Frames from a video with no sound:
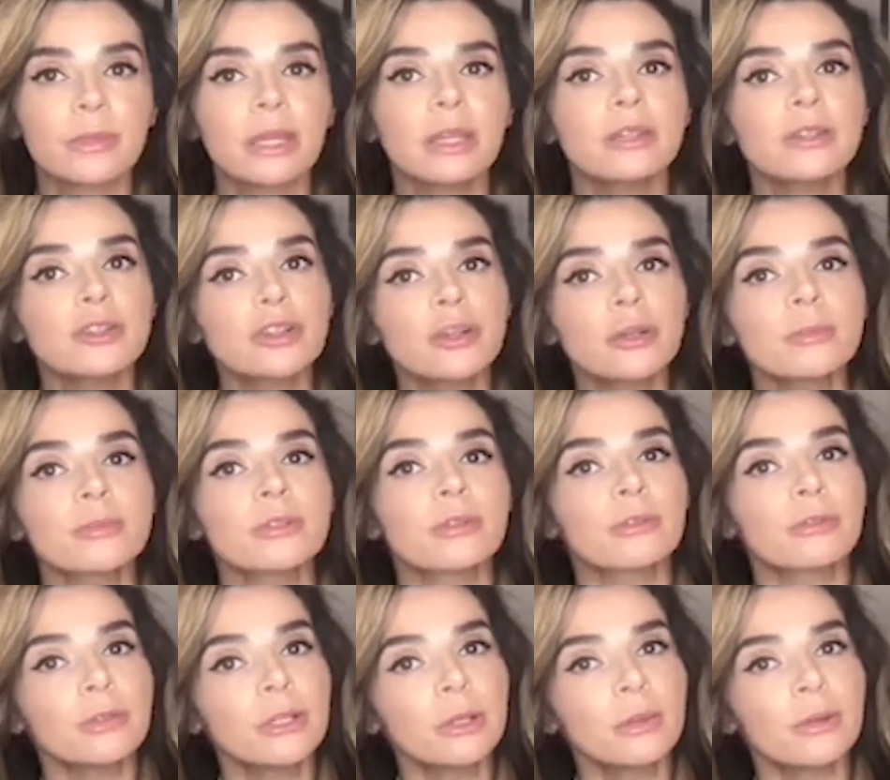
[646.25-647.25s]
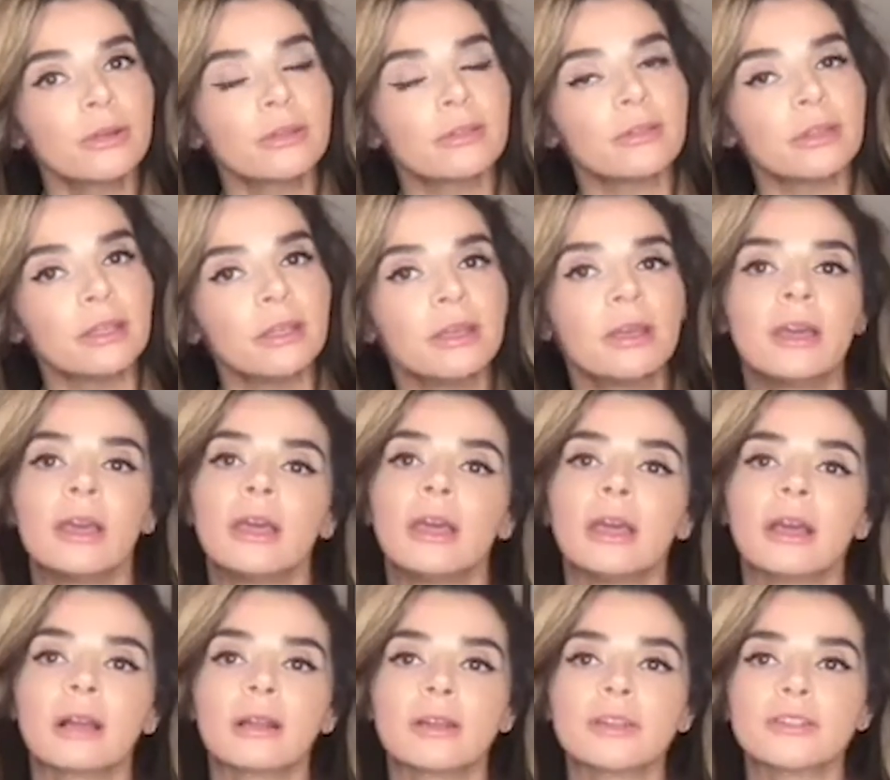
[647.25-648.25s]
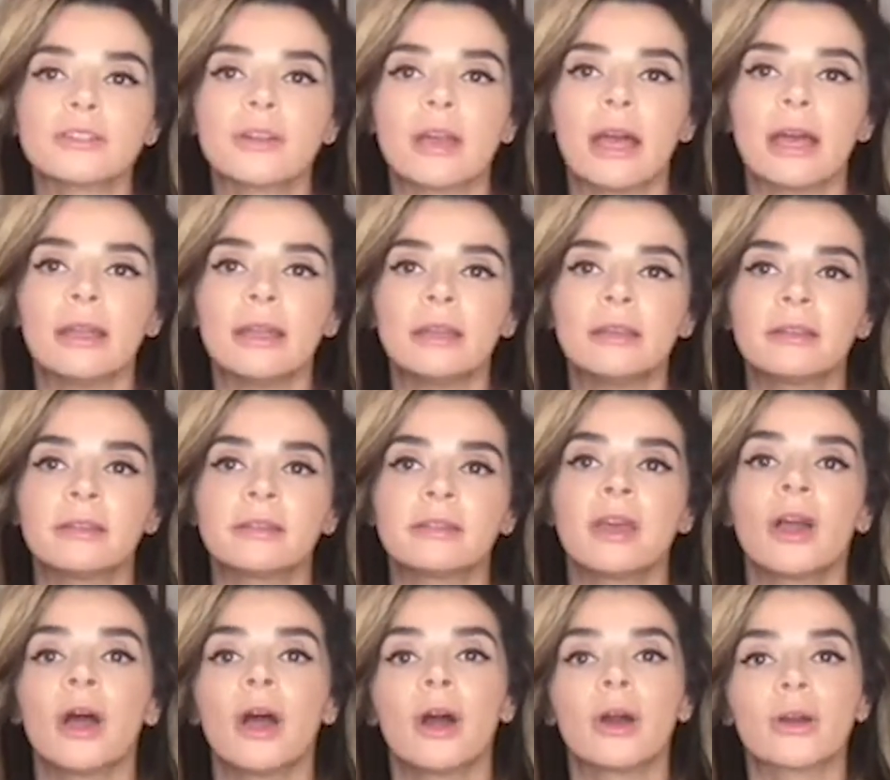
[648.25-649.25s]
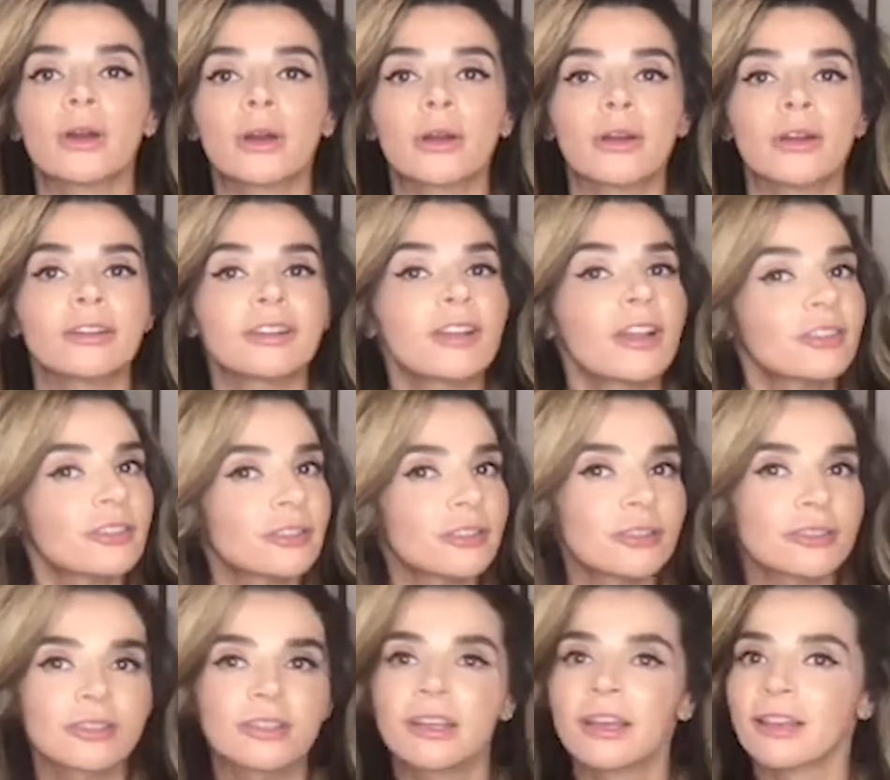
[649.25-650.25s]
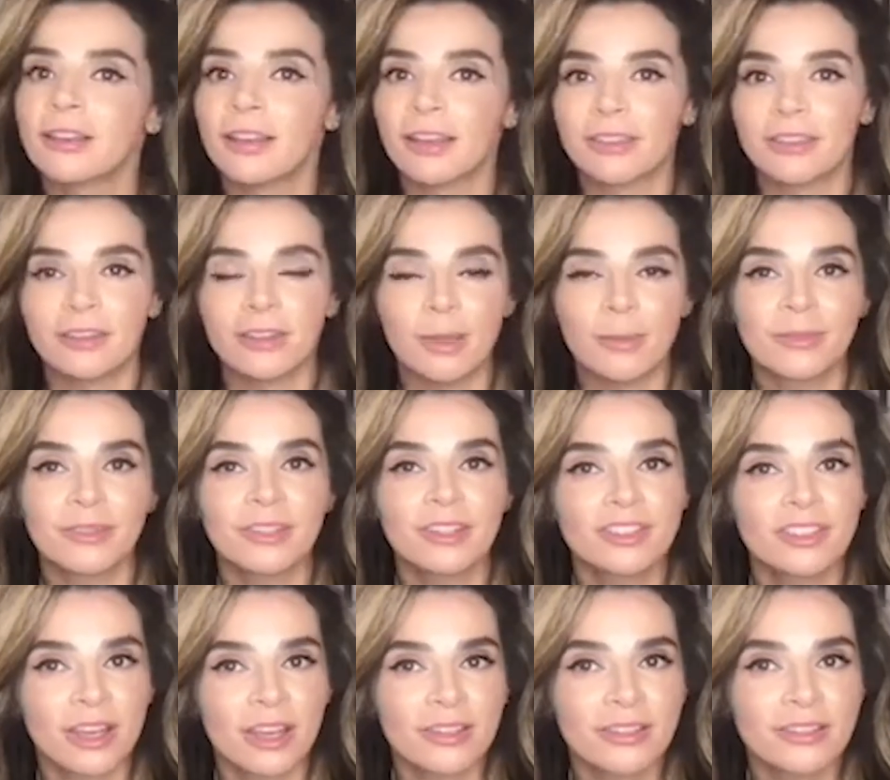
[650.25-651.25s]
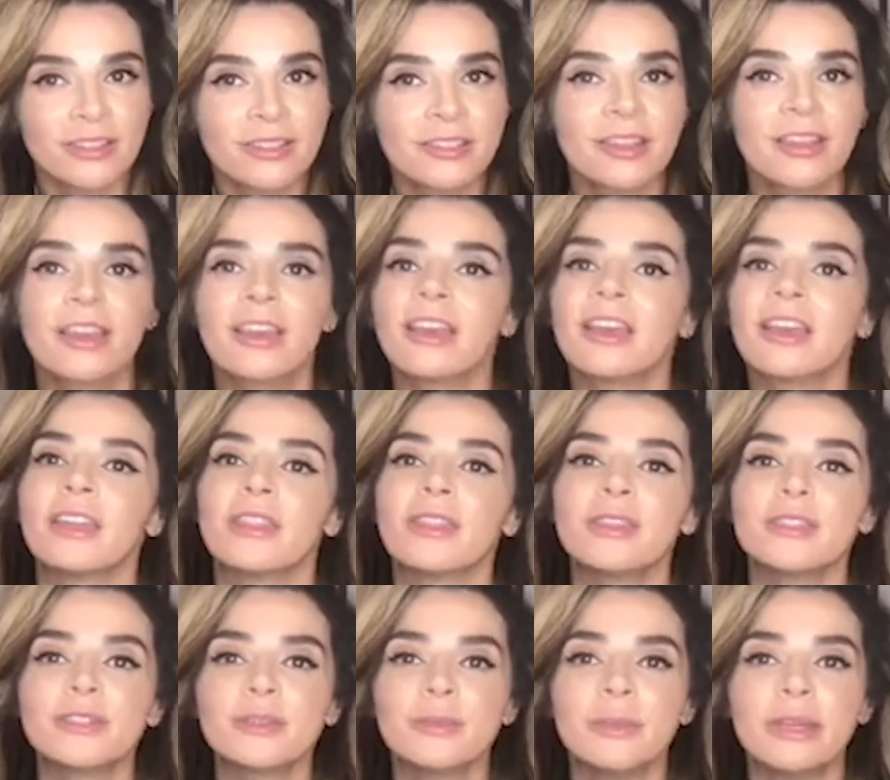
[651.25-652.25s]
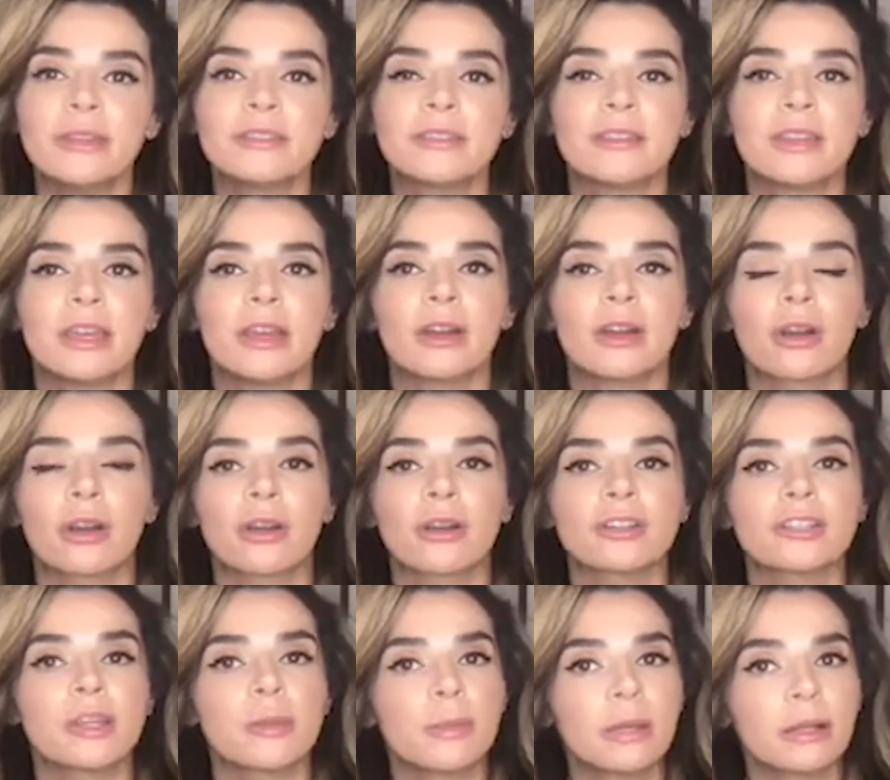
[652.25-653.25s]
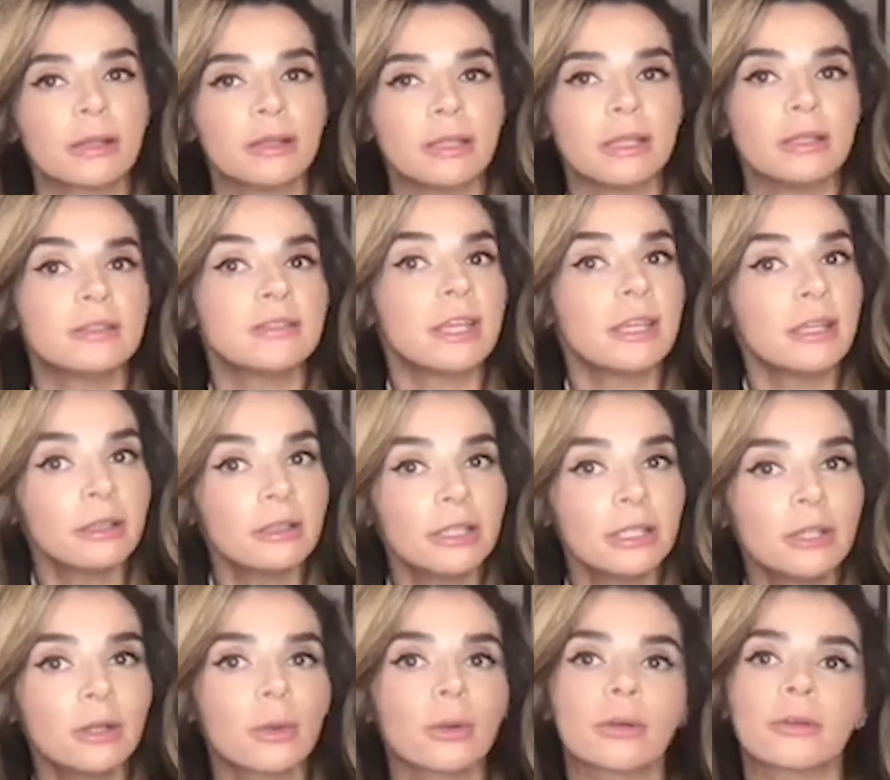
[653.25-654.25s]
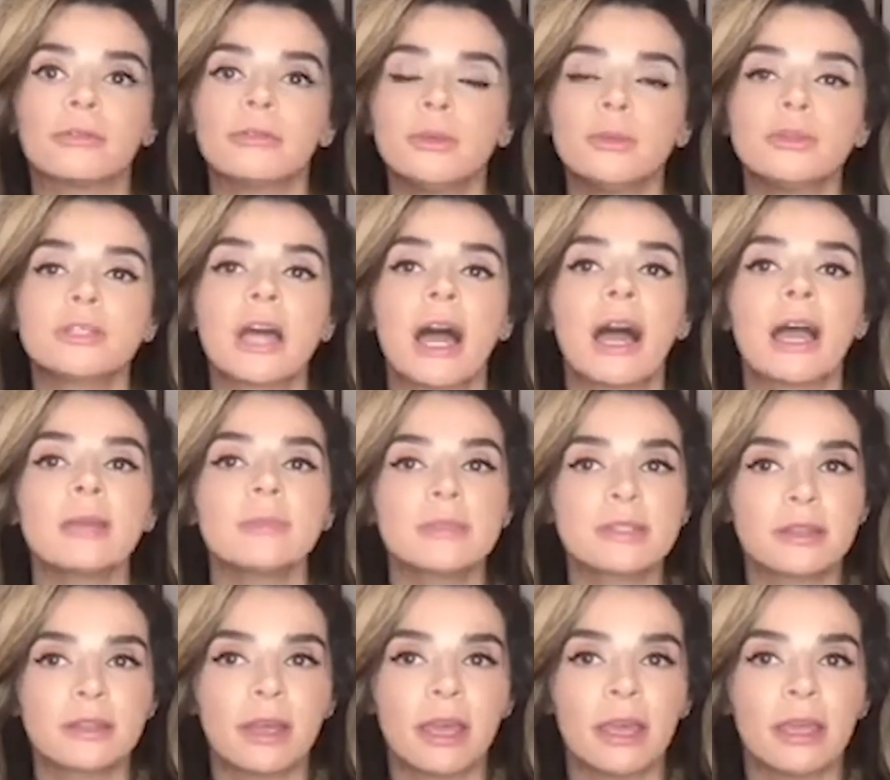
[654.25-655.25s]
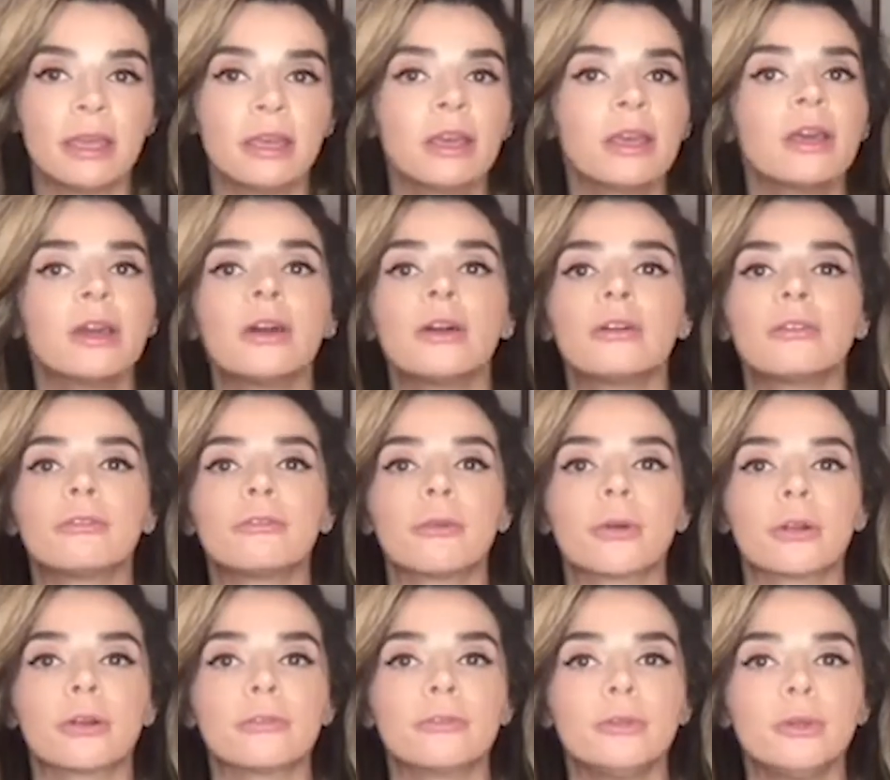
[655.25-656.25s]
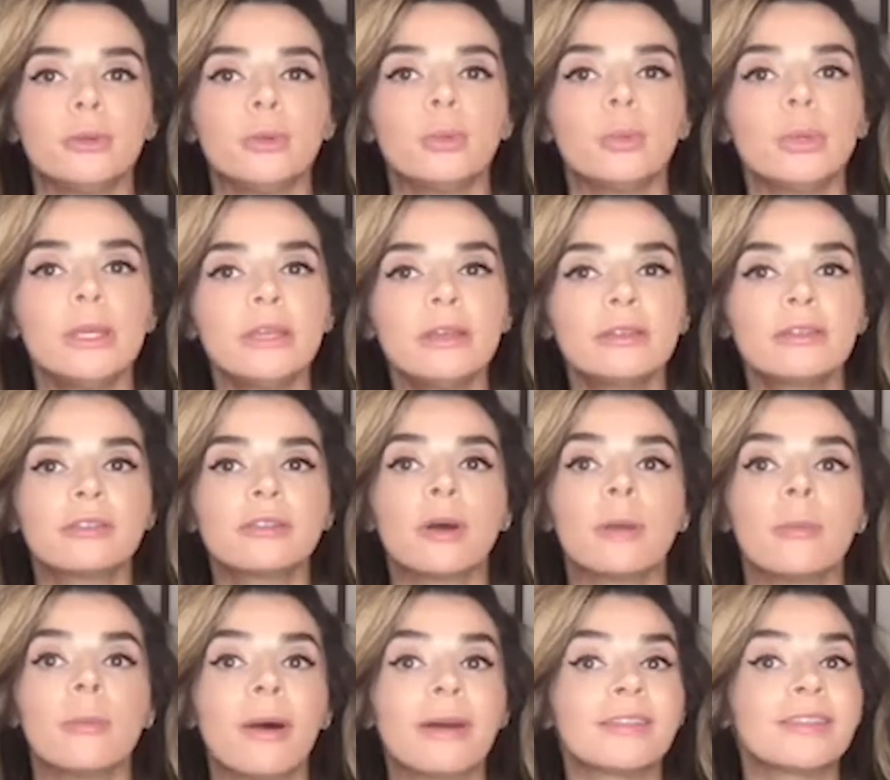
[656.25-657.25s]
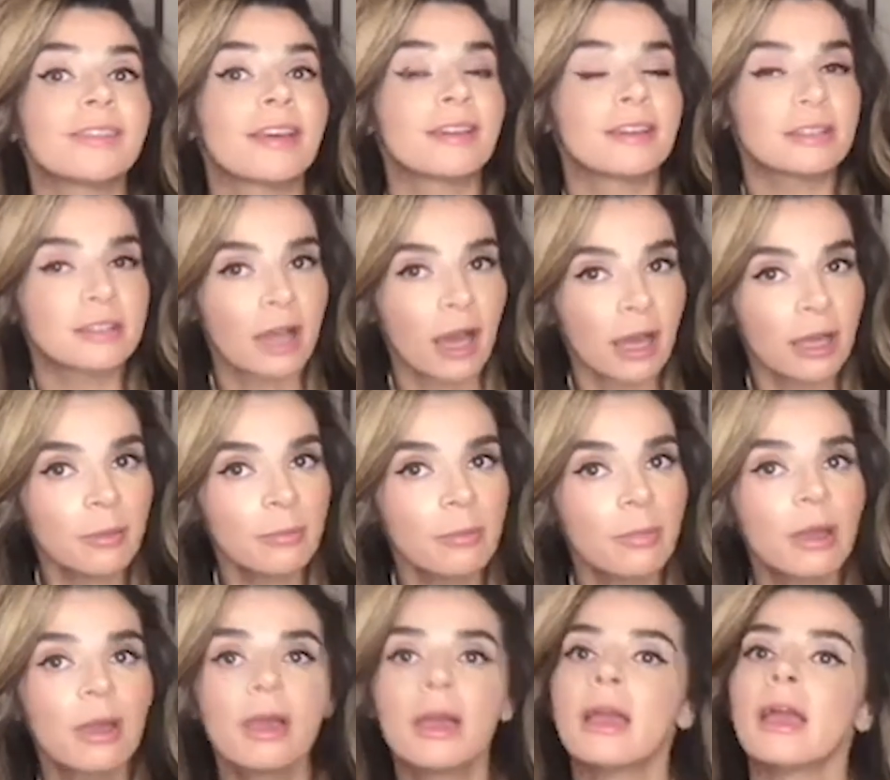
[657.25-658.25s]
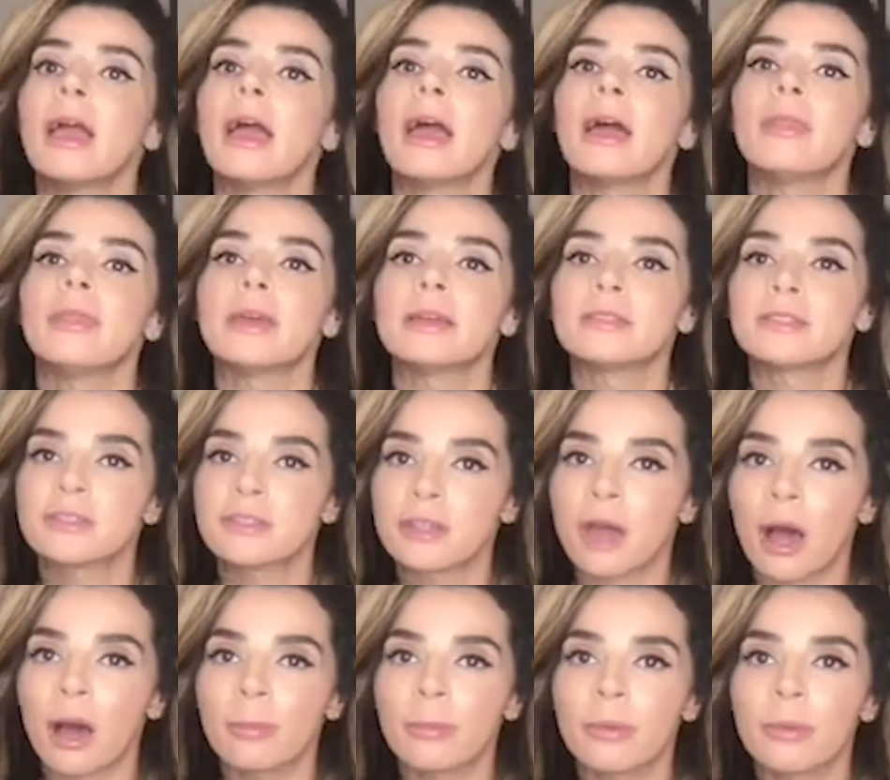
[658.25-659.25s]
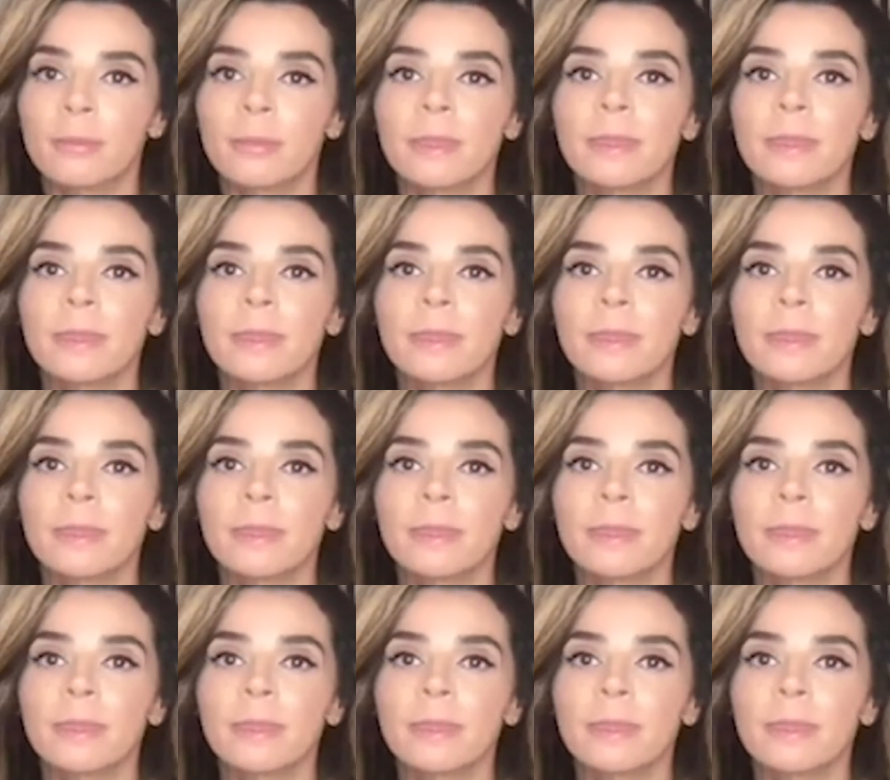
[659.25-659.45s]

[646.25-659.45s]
In terms of frequency, cluster headaches occur in clusters, like the name suggests. This means they occur typically daily or a few times a day for a few weeks to months at a time, and then stop.